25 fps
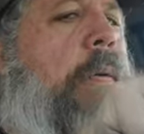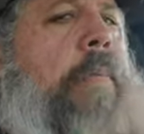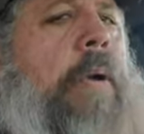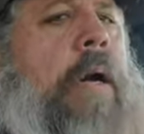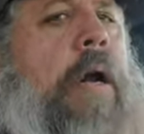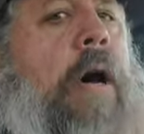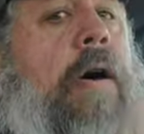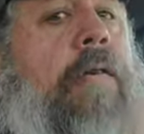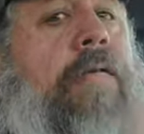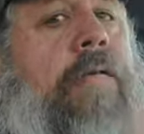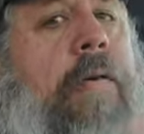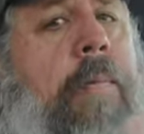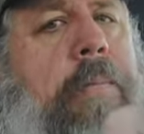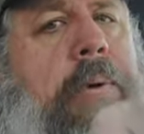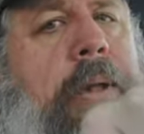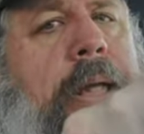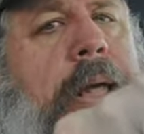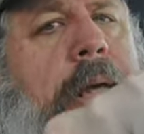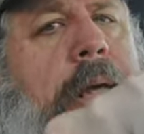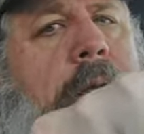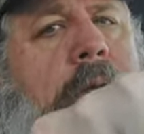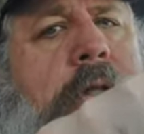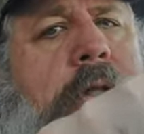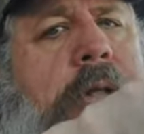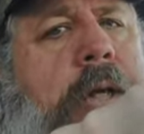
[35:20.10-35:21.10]
but off of
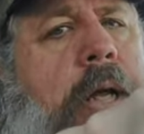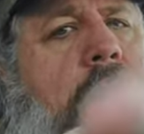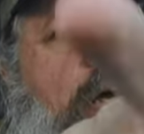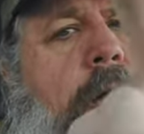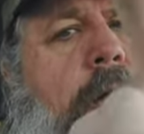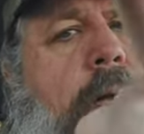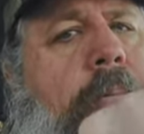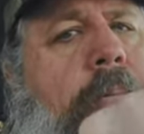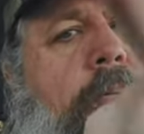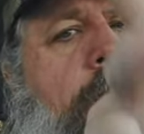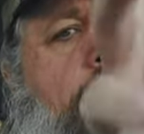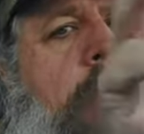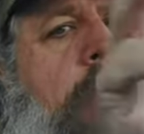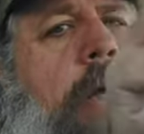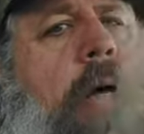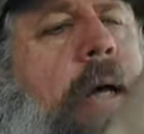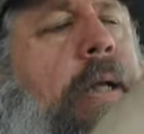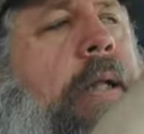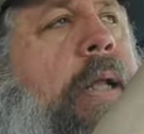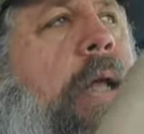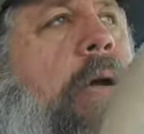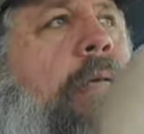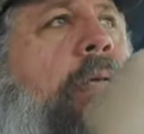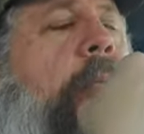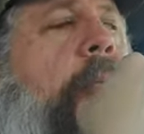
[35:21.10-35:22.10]
Bleach, not
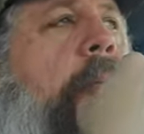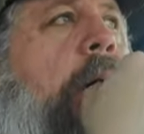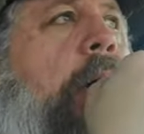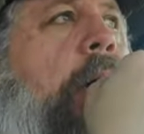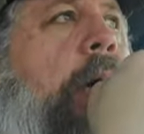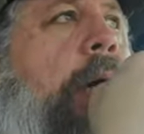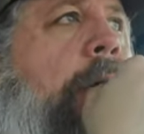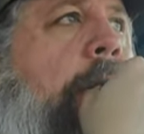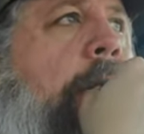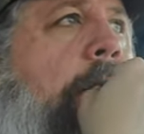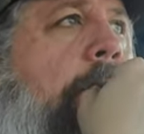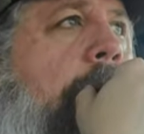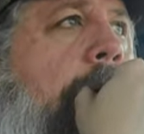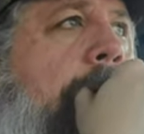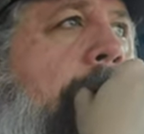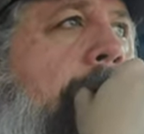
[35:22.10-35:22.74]
Nevermind.